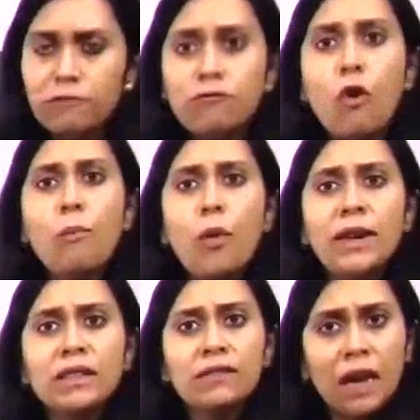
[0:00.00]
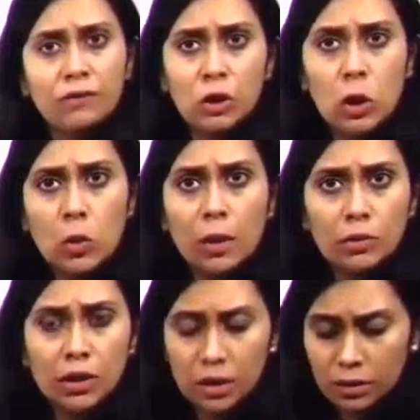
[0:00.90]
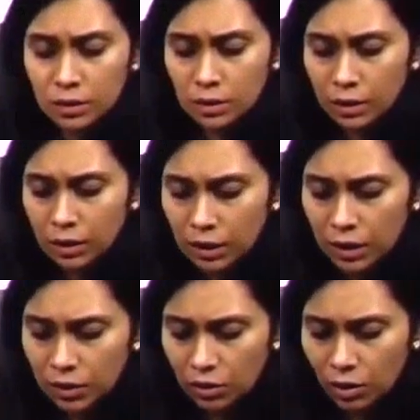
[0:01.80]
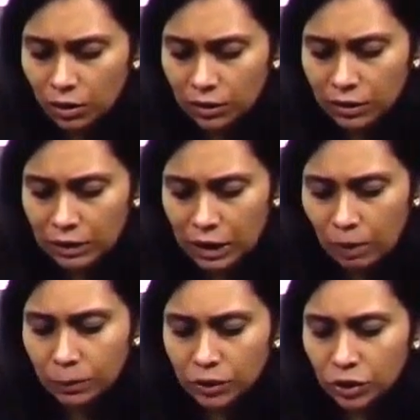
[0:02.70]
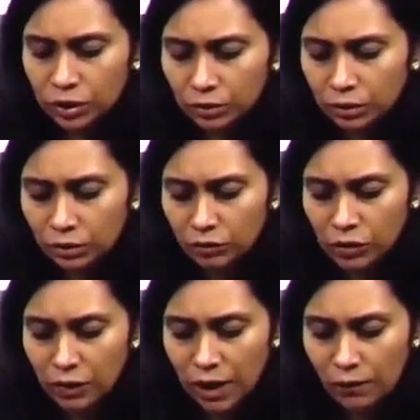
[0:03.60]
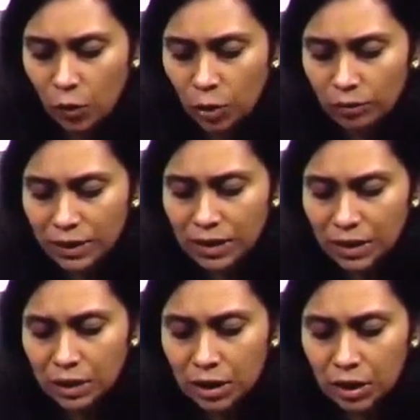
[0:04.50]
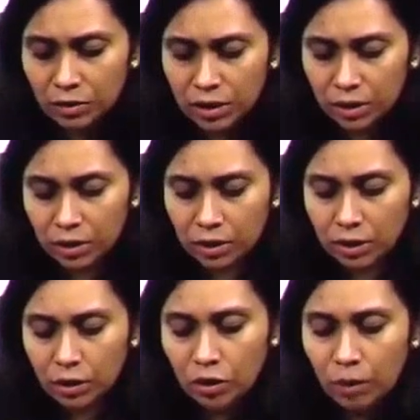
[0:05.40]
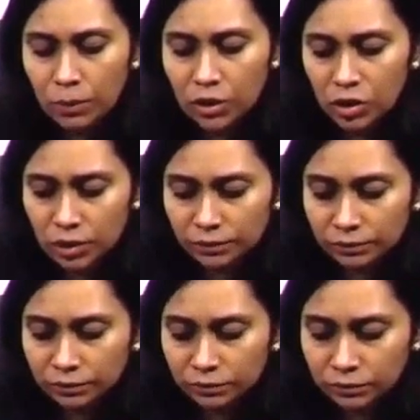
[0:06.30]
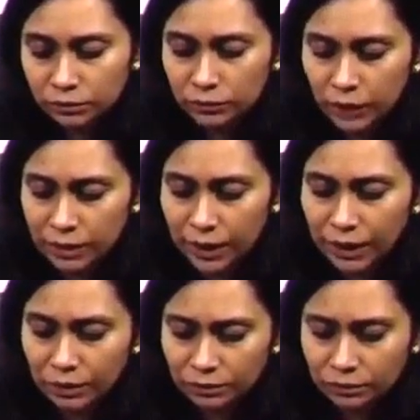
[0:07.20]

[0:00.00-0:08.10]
4 points we have to know about it. Internox, composition, which we have already written. Composition. Second,